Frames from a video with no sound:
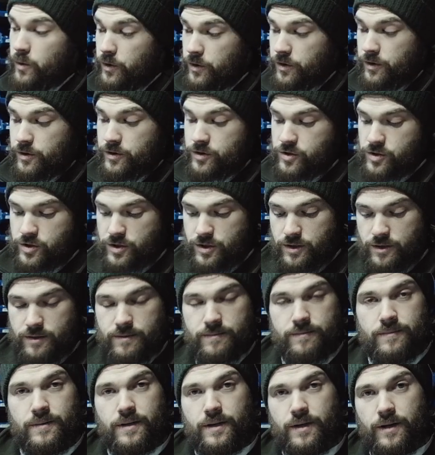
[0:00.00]
others,
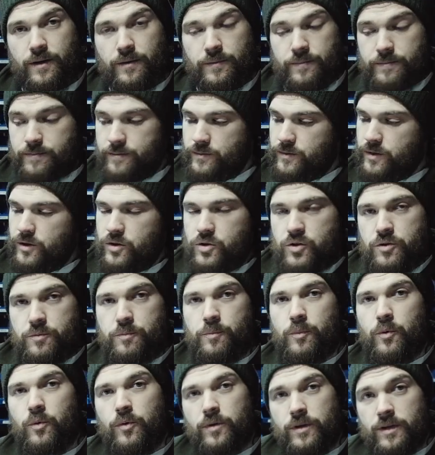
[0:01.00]
you know, you just
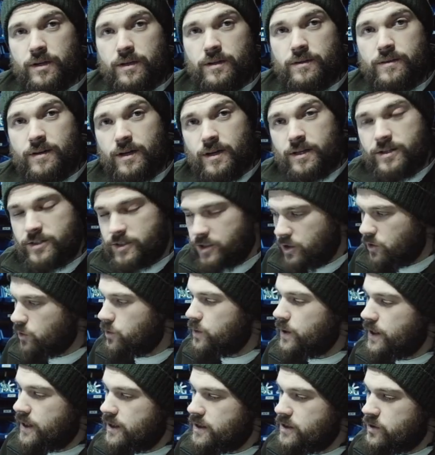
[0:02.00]
bought your nice new
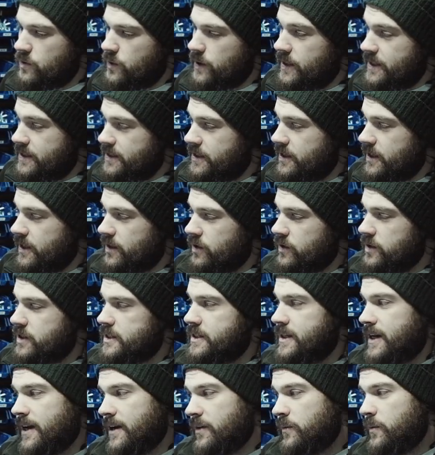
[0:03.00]
diesel heater, you got the
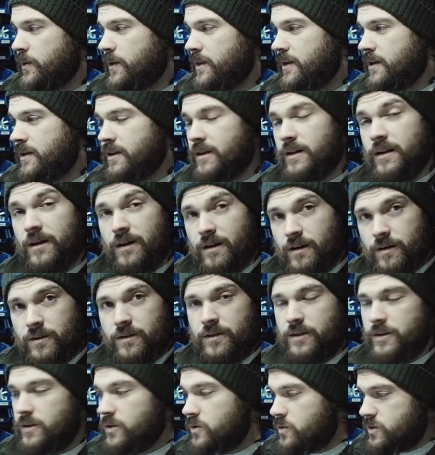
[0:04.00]
tank with it, you're like, I'm going
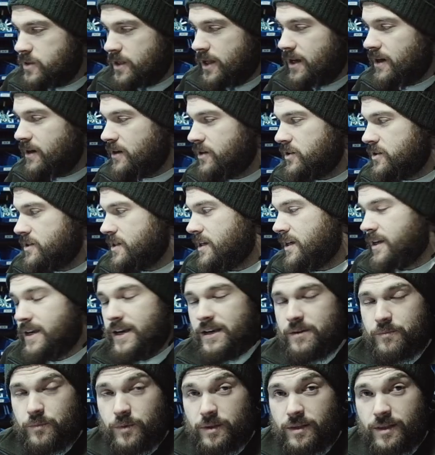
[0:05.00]
to use that because it
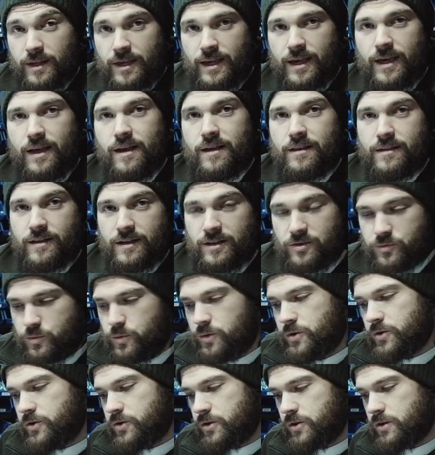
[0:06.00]
came with the kit, that's
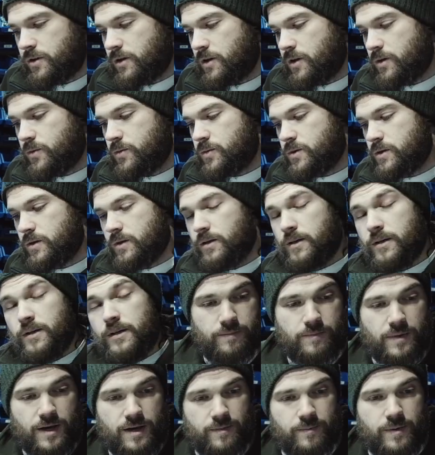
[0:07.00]
what I should use.
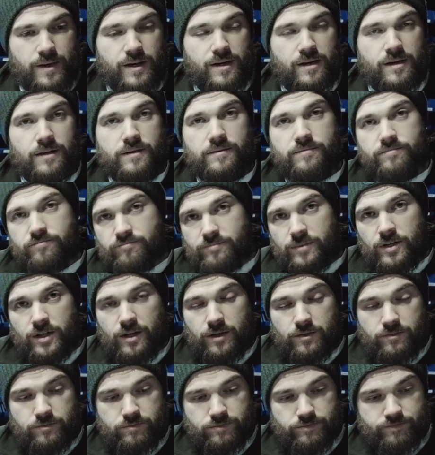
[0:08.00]
Maybe, you
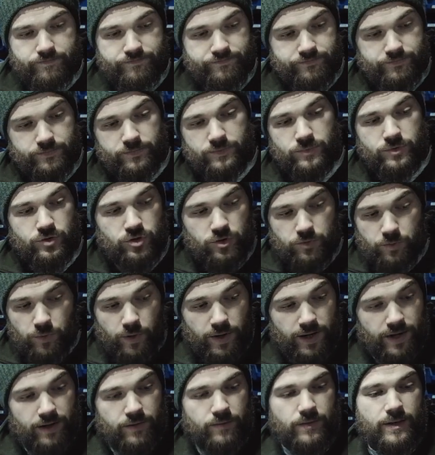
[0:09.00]
know,
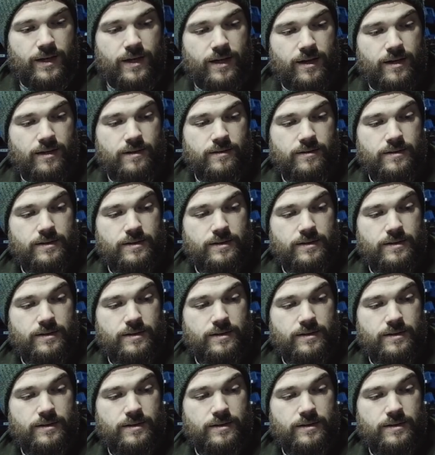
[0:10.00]
someone out there